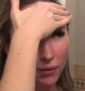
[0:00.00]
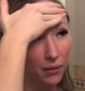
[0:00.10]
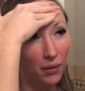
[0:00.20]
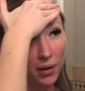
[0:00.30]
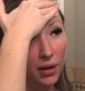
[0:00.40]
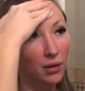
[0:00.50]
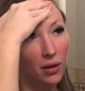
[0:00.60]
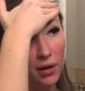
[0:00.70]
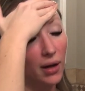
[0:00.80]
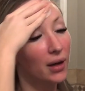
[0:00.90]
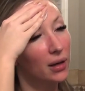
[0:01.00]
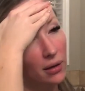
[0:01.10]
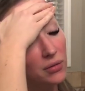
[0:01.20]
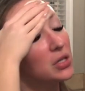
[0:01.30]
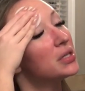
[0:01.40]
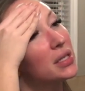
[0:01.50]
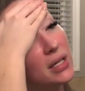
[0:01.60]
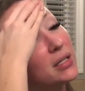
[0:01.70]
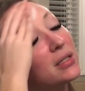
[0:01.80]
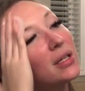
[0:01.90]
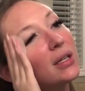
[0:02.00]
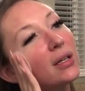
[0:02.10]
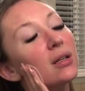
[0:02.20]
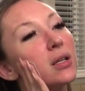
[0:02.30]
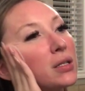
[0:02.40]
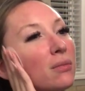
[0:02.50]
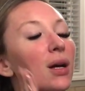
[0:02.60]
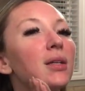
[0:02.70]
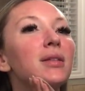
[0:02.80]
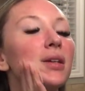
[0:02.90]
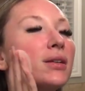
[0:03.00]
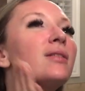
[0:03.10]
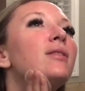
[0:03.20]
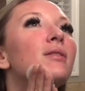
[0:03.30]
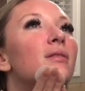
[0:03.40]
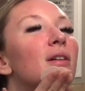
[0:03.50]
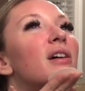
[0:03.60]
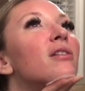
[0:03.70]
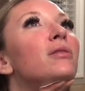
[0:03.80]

really, they're kind of just as needed because my skin, I